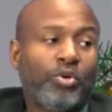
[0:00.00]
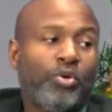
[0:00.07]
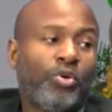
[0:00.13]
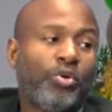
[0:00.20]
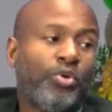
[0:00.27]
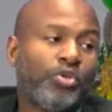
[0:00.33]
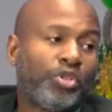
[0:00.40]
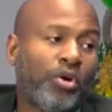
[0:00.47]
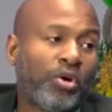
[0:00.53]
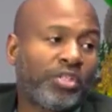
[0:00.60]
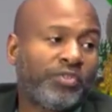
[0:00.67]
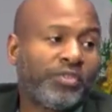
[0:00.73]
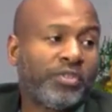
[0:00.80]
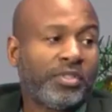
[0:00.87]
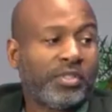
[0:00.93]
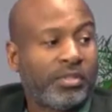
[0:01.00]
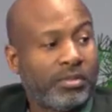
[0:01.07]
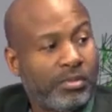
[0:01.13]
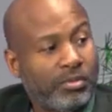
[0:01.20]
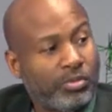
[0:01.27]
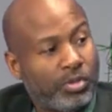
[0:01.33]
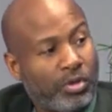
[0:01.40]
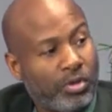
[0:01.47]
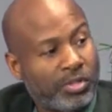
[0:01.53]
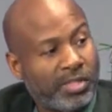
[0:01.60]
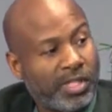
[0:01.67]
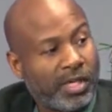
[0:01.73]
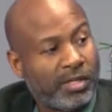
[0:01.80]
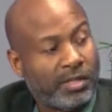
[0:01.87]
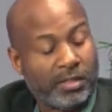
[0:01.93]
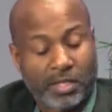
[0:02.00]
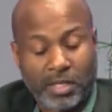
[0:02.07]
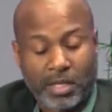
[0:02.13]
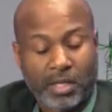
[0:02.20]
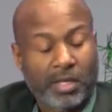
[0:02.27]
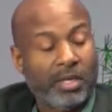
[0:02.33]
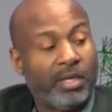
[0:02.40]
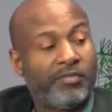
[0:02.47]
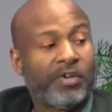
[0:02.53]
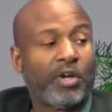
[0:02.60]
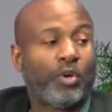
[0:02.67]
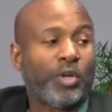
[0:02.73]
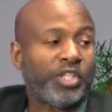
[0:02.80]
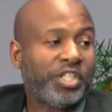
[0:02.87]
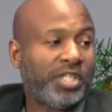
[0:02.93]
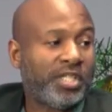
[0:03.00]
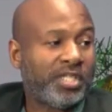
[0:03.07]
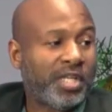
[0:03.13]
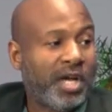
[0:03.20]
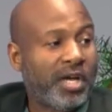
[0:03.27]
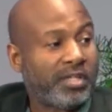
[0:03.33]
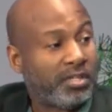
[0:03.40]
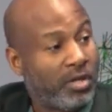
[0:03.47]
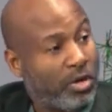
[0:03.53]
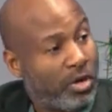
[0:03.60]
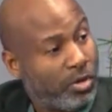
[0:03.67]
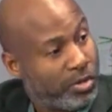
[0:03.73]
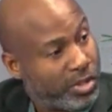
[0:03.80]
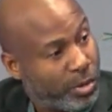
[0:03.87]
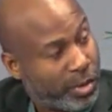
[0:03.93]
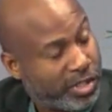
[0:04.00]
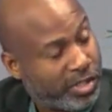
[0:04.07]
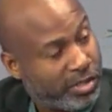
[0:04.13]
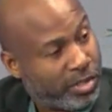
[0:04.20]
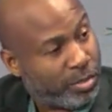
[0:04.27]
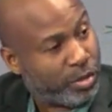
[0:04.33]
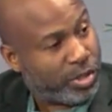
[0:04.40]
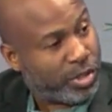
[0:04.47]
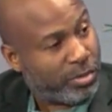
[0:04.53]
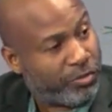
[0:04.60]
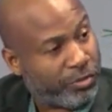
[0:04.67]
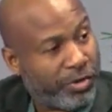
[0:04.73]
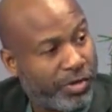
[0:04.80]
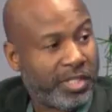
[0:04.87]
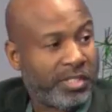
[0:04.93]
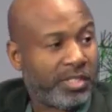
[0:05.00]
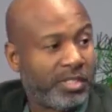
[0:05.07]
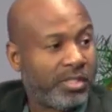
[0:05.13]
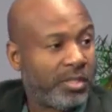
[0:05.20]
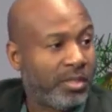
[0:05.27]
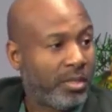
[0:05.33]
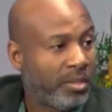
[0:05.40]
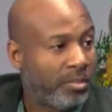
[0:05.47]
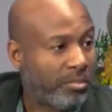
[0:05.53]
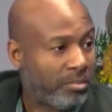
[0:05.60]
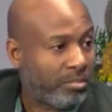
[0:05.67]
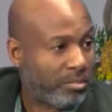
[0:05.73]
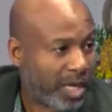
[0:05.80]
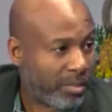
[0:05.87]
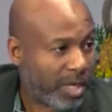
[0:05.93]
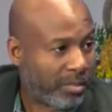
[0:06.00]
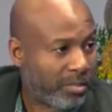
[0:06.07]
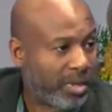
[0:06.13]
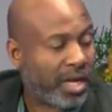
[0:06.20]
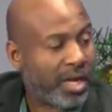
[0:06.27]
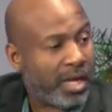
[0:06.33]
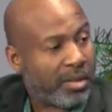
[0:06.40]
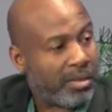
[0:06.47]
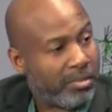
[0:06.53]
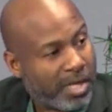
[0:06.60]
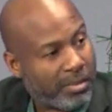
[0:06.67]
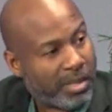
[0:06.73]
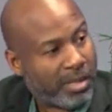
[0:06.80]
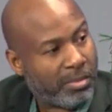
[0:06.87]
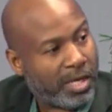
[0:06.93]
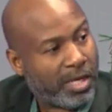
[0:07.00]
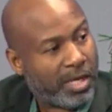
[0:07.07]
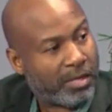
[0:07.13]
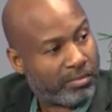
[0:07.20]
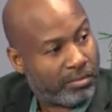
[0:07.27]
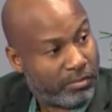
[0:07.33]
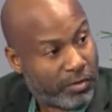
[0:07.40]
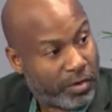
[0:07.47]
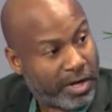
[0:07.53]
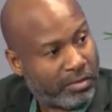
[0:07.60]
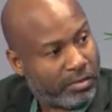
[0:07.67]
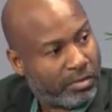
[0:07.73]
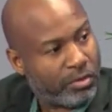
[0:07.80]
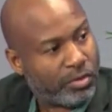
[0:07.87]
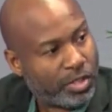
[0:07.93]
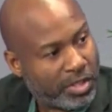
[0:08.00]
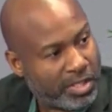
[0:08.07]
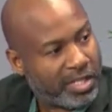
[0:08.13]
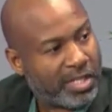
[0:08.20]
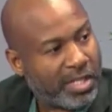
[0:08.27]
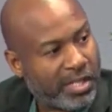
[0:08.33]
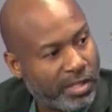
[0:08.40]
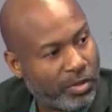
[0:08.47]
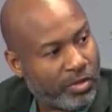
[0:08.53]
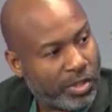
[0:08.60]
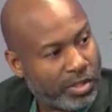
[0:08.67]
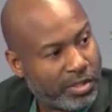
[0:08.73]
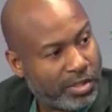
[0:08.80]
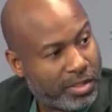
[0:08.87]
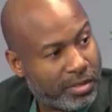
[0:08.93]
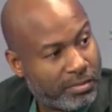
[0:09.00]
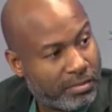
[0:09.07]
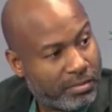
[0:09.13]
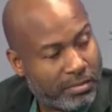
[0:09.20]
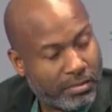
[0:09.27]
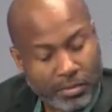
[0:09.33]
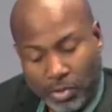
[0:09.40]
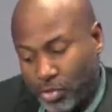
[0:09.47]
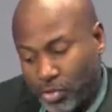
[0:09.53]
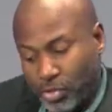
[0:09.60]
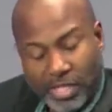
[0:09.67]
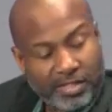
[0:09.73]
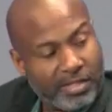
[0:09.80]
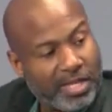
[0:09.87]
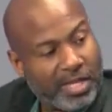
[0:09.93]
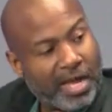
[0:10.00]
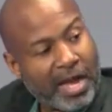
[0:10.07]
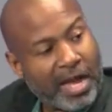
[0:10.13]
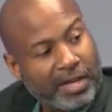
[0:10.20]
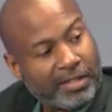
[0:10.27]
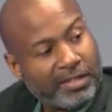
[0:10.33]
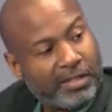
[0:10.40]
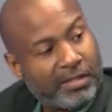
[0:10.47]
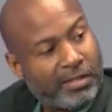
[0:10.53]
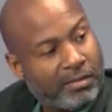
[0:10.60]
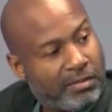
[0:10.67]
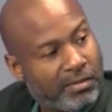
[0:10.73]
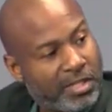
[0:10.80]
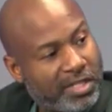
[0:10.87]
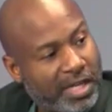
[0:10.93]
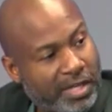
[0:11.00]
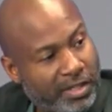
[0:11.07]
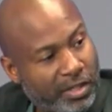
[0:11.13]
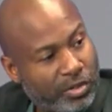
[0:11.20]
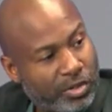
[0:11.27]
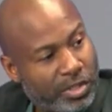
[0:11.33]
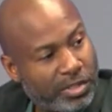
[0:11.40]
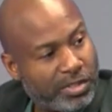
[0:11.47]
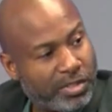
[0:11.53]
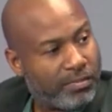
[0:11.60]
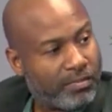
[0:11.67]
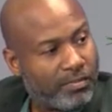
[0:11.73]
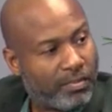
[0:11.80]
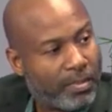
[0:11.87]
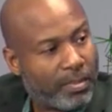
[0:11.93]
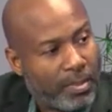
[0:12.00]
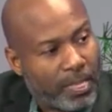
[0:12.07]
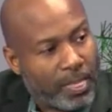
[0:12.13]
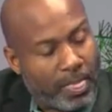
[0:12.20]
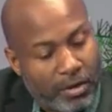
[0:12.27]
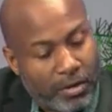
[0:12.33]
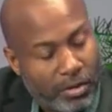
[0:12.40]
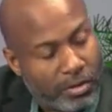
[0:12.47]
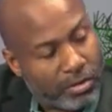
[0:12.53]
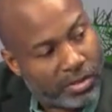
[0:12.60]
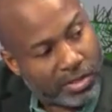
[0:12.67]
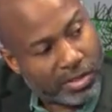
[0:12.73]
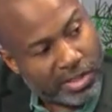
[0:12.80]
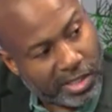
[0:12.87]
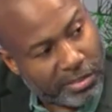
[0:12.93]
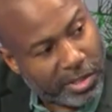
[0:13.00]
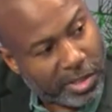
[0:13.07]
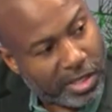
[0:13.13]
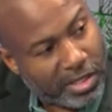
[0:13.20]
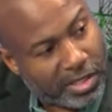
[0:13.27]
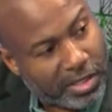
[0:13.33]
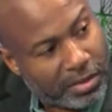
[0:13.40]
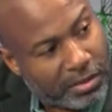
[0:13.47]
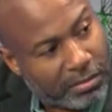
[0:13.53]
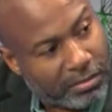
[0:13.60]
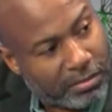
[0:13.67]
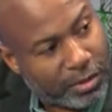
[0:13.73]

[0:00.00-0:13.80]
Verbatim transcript: who talks first who talks second if a question is asked how is the question supposed to be phrased blah blah blah blah blah blah right those are the standing orders so that's the act the standing orders similarly in